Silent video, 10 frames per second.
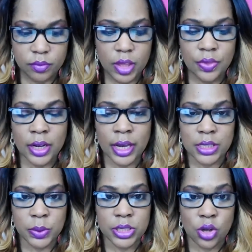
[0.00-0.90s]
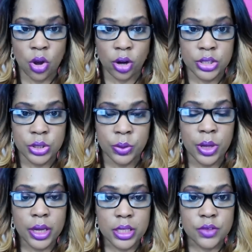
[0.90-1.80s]
The next one is R, so
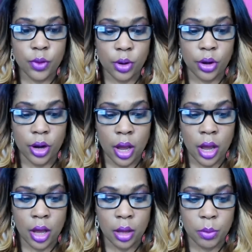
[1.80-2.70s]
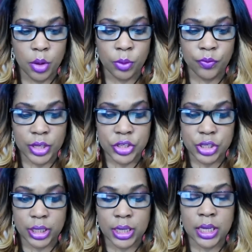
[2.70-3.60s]
it's for
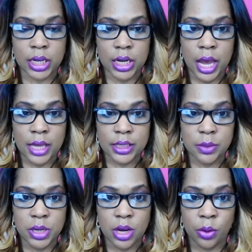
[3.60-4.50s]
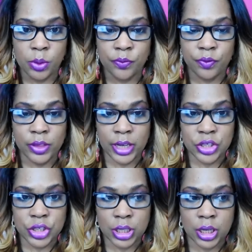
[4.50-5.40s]
reflection. Again, it has to be a
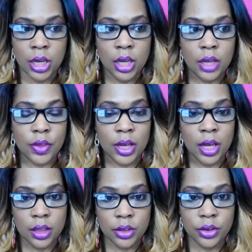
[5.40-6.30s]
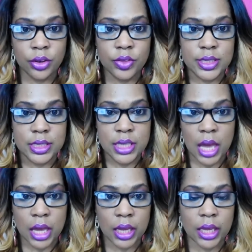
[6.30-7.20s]
reflection. The color, the
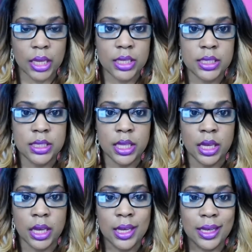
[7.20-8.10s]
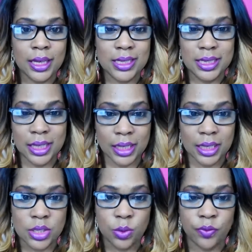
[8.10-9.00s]
size, the intent
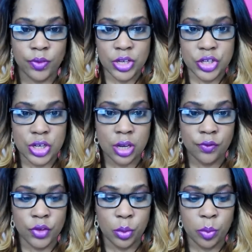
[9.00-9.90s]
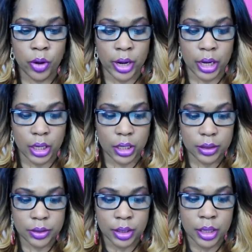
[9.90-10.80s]
is a reflection of your brand.
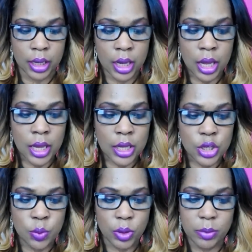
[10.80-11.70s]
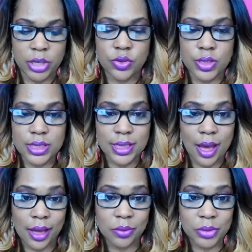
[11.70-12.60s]
Okay, you want to make sure it's
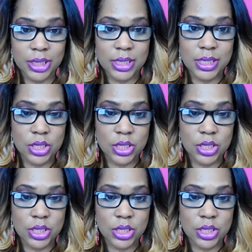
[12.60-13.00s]
timeless.